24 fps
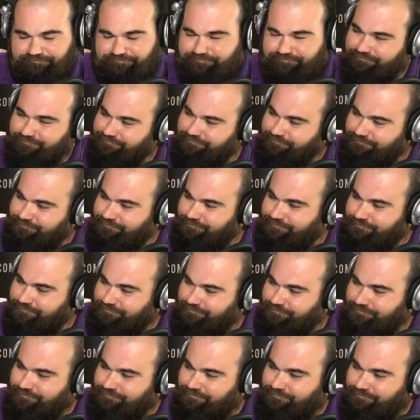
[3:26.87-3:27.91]

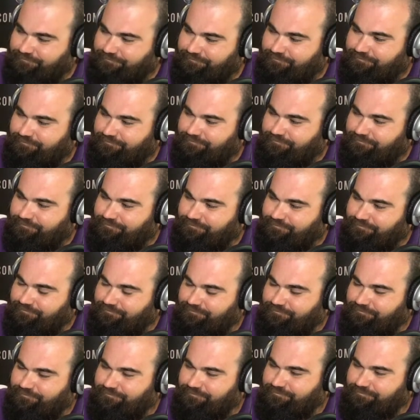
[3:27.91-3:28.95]

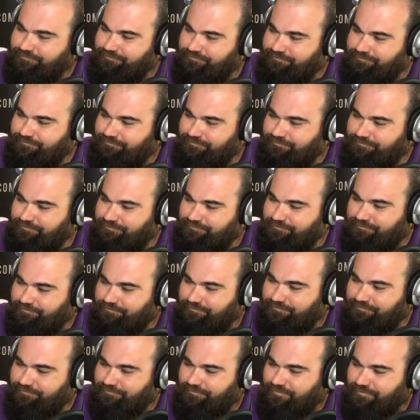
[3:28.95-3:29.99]

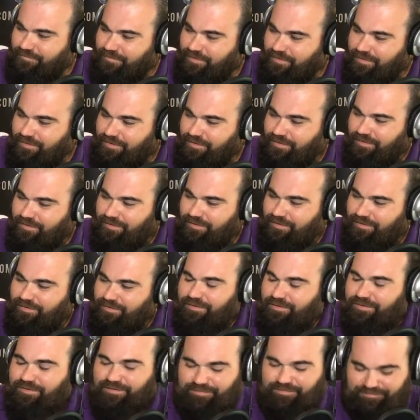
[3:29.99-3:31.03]

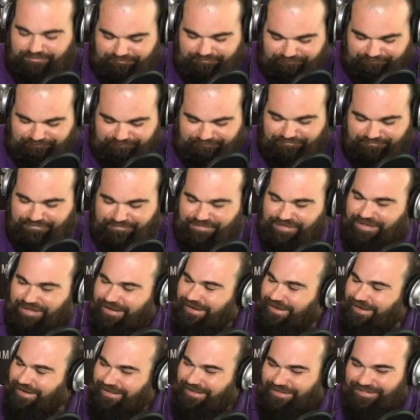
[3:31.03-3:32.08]

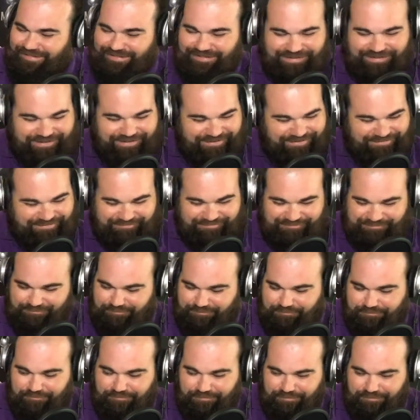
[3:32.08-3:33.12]

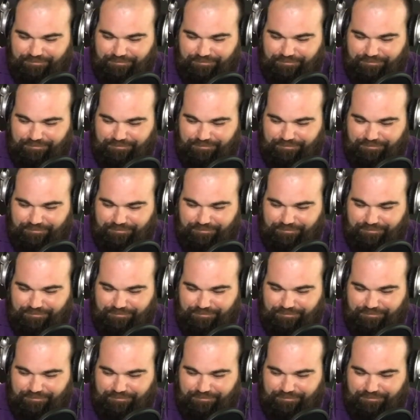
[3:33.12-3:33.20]
(silent)